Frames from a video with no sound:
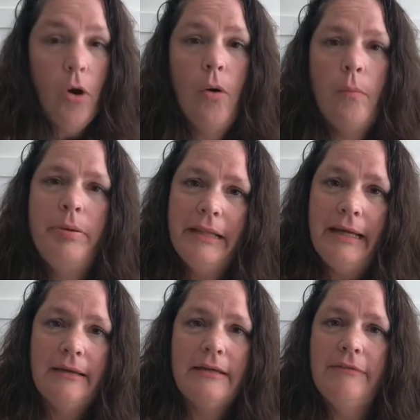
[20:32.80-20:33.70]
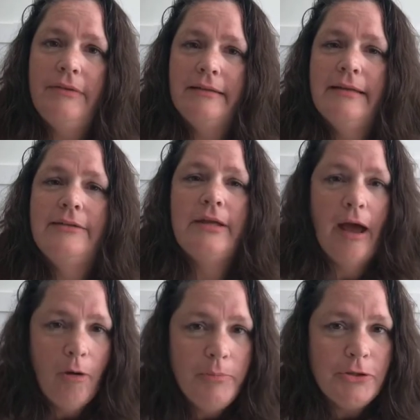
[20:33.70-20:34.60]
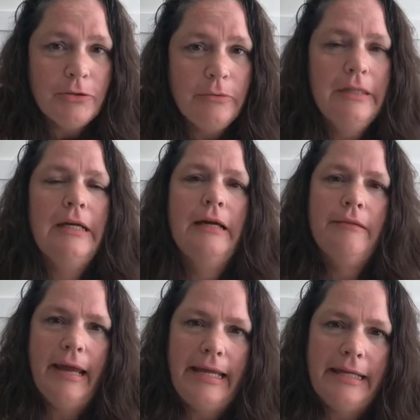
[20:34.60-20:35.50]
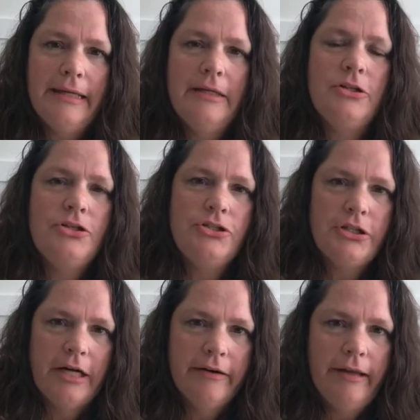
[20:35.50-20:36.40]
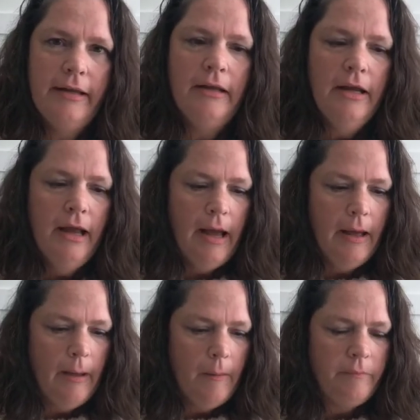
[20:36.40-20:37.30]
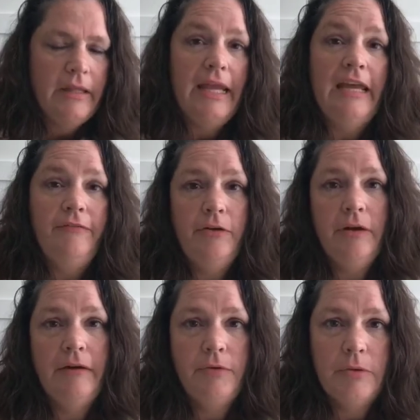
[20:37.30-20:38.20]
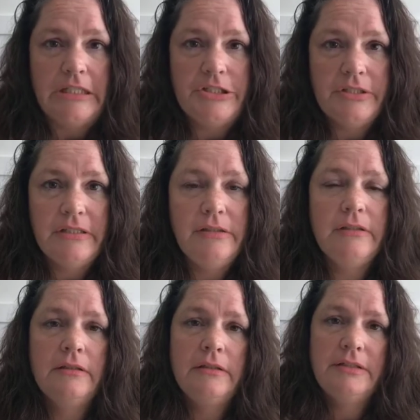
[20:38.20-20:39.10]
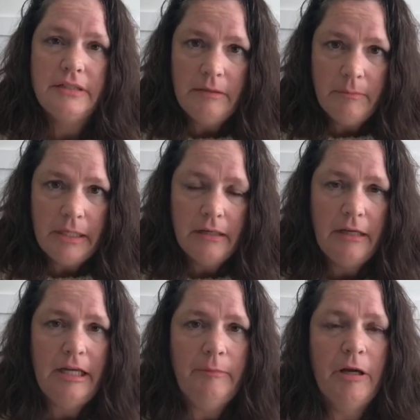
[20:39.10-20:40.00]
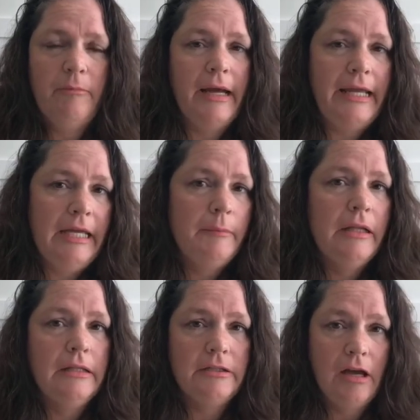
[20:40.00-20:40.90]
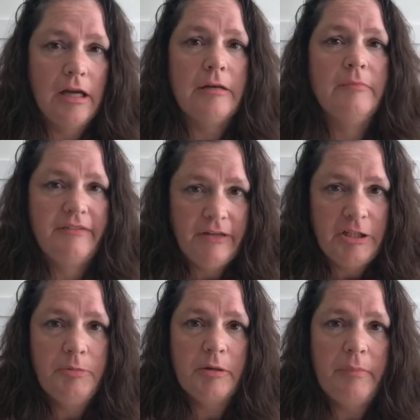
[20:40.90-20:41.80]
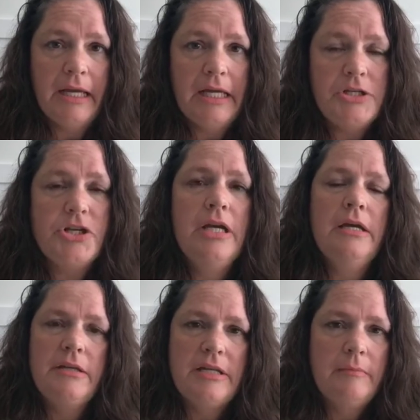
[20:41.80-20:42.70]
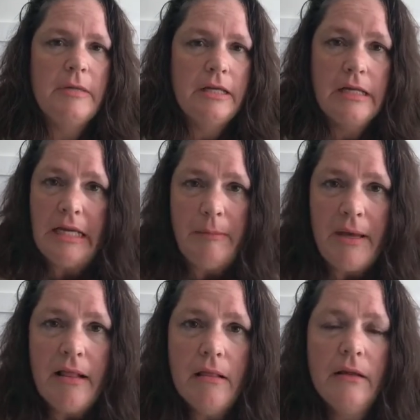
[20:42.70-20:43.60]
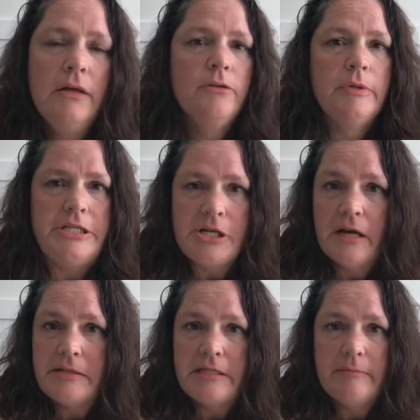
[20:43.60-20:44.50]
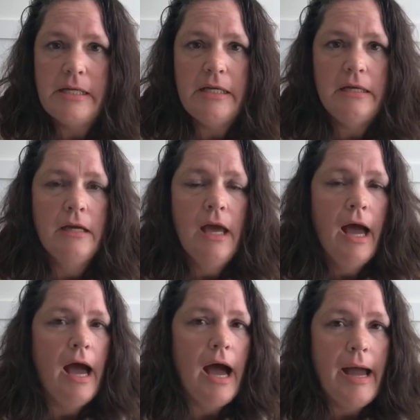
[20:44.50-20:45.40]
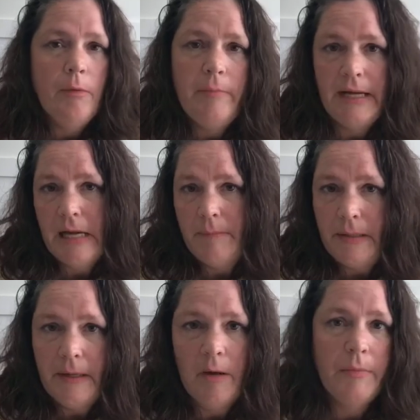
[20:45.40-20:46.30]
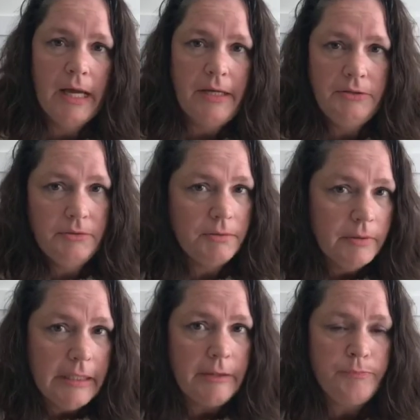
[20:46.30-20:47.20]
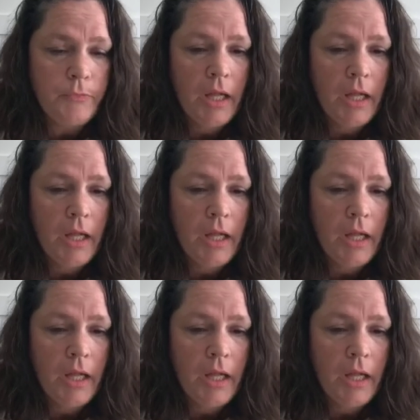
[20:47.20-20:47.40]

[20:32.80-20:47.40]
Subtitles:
Oh, please, if this has helped you, like it, share it. If you have questions, send me an email. My email is on my Facebook page. Send me an email, reach out to me. I will be happy to help guide you through it.